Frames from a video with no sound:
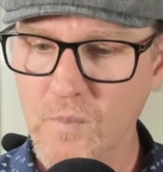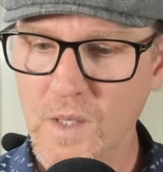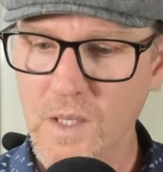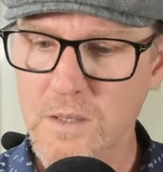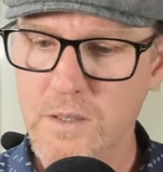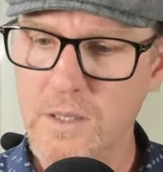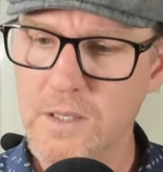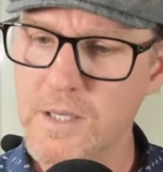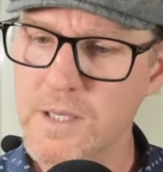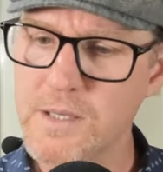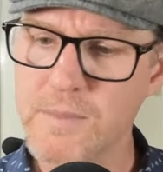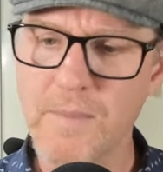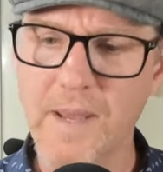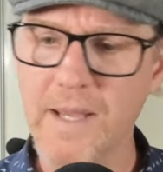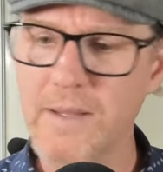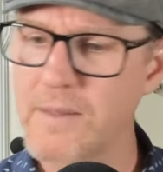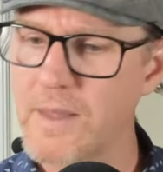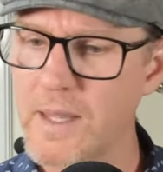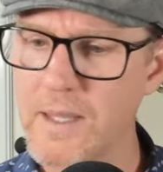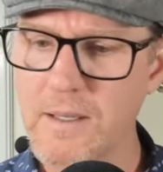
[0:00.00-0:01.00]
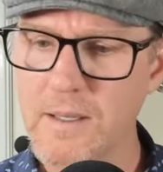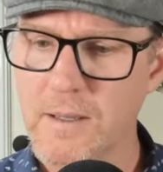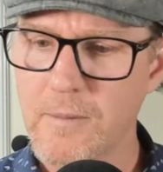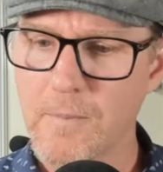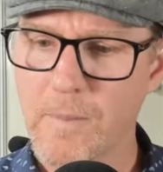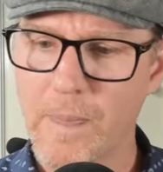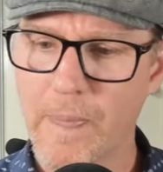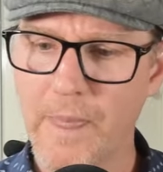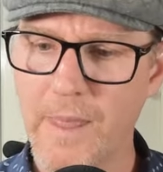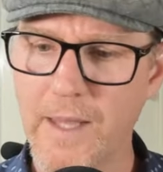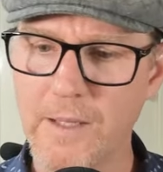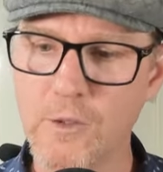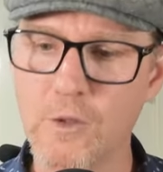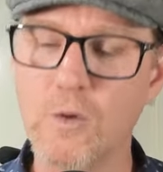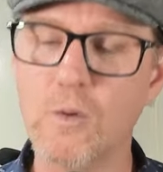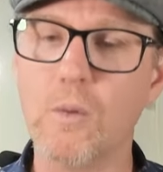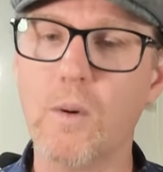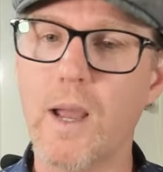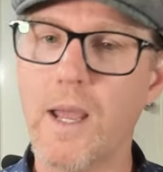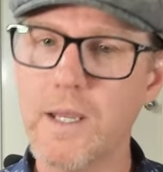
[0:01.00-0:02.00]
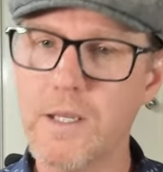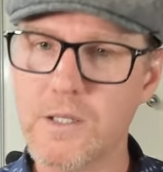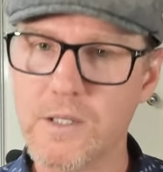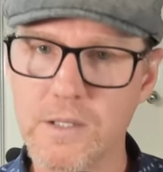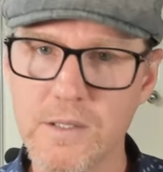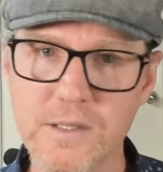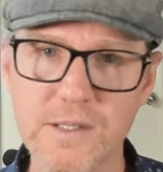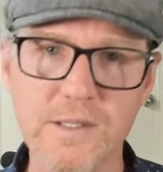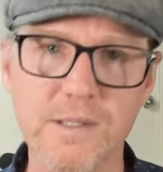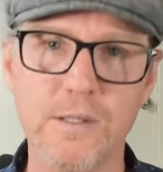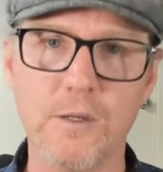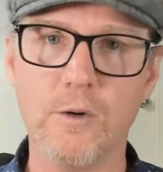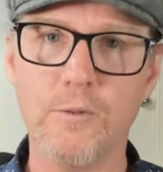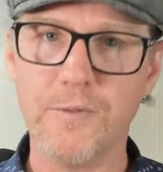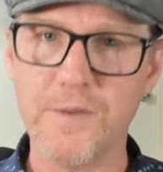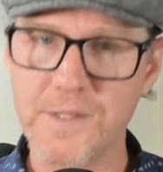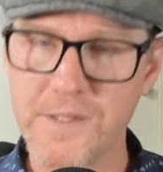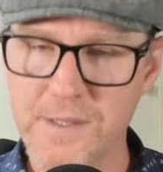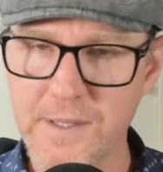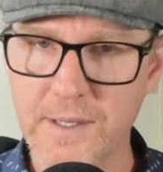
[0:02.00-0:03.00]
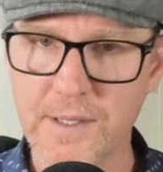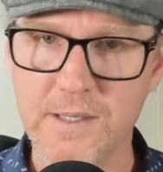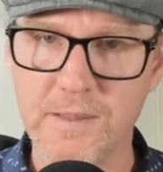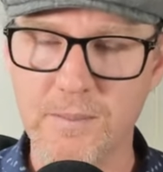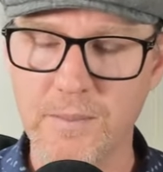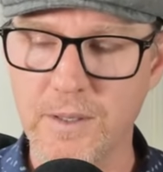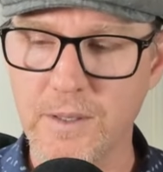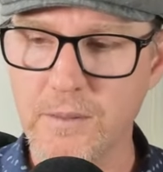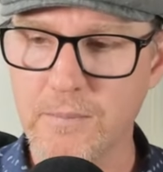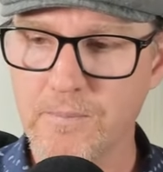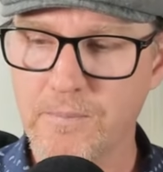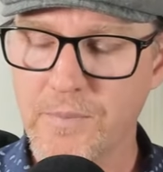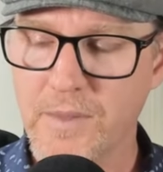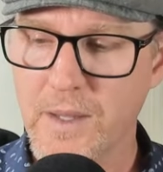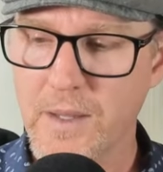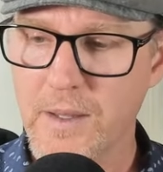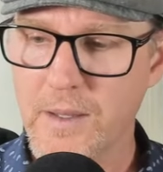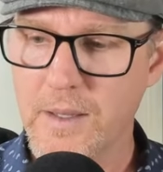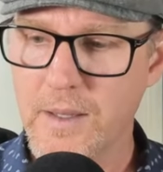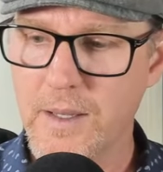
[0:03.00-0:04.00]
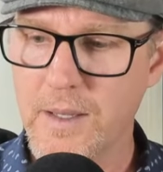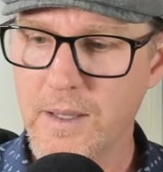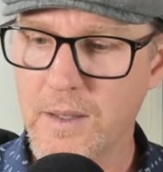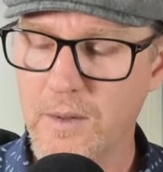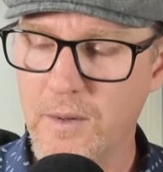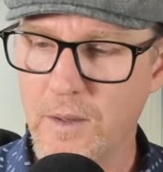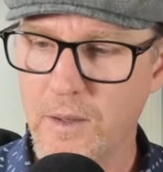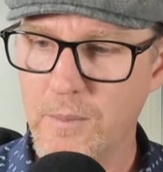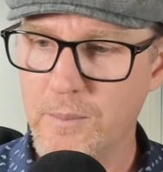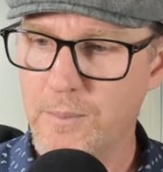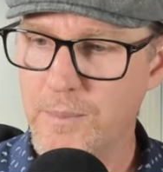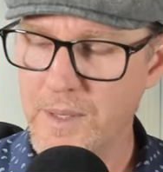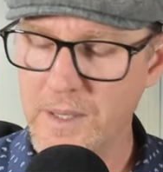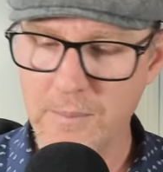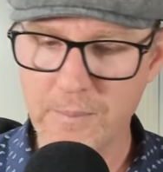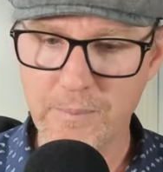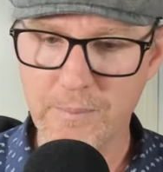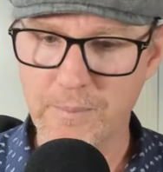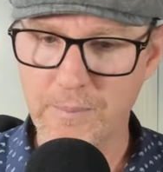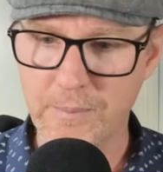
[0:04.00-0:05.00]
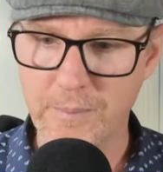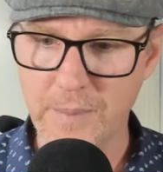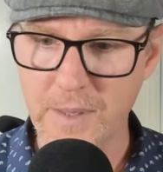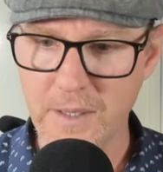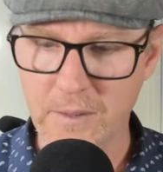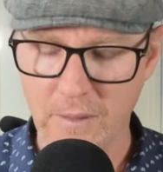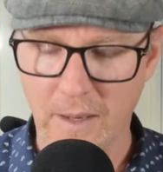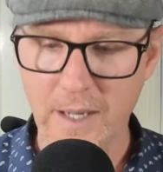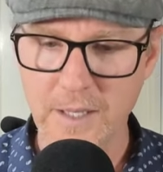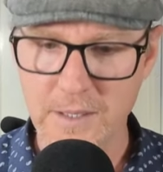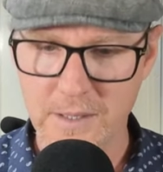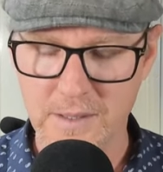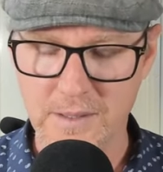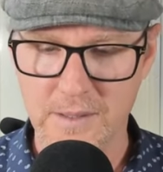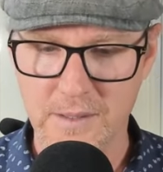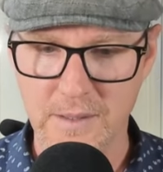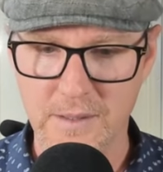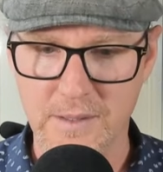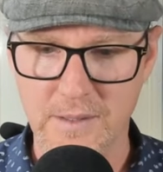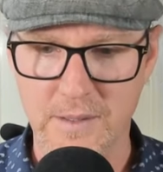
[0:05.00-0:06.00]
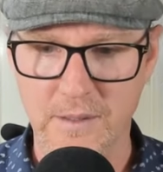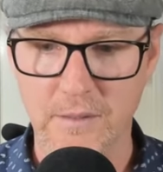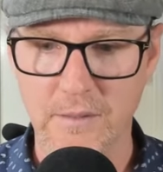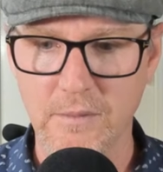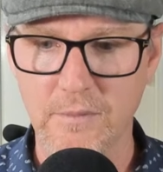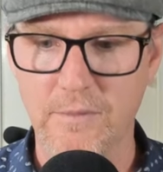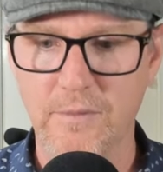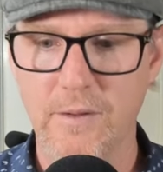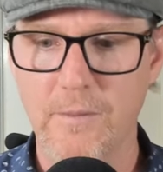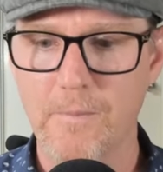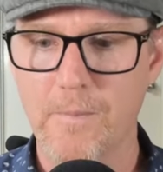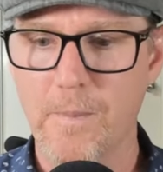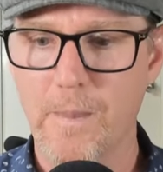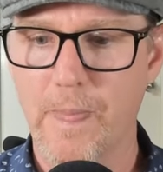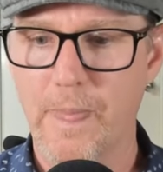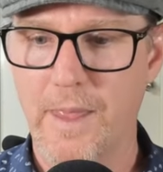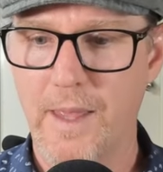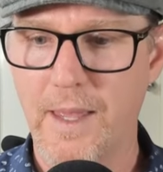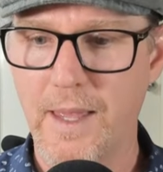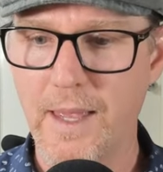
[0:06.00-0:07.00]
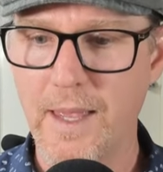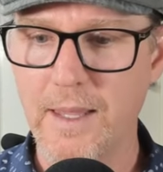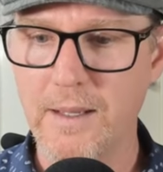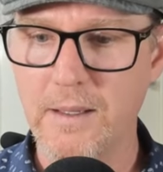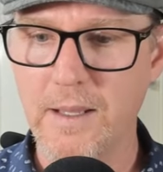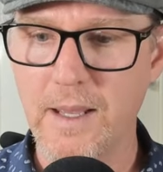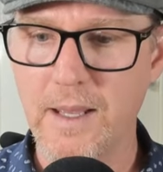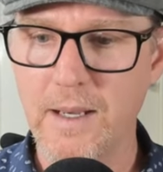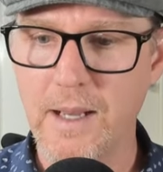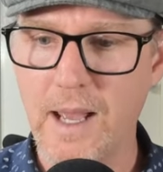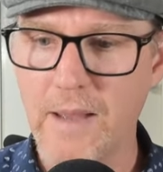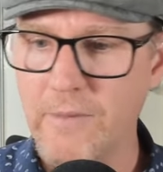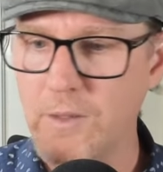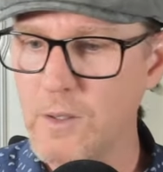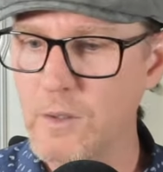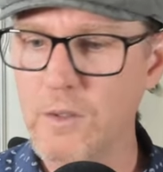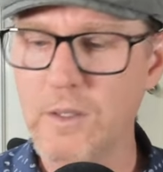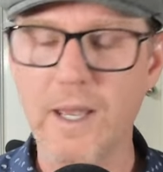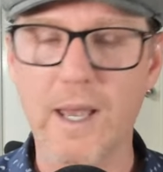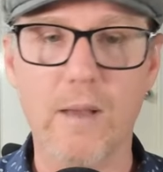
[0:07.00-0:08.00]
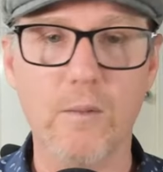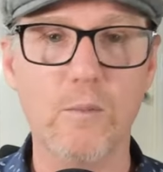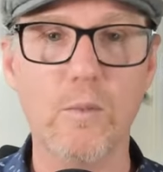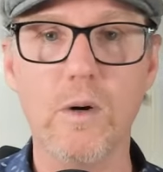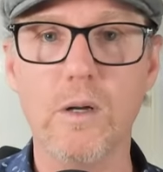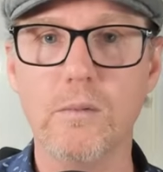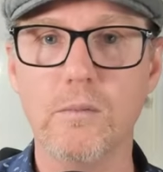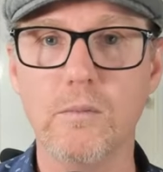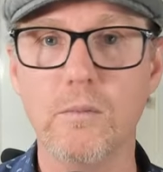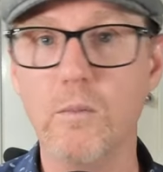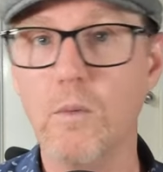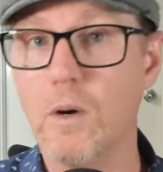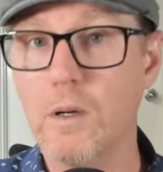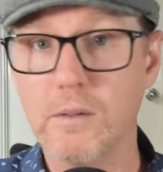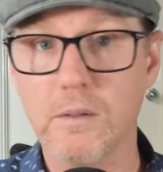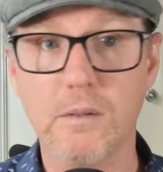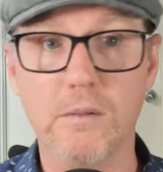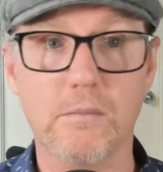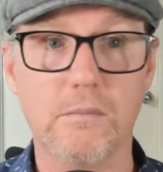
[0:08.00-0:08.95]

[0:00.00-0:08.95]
to just make that, that gracious self-assessment, you know, be, be gracious to yourself, and, and have a look at what, what,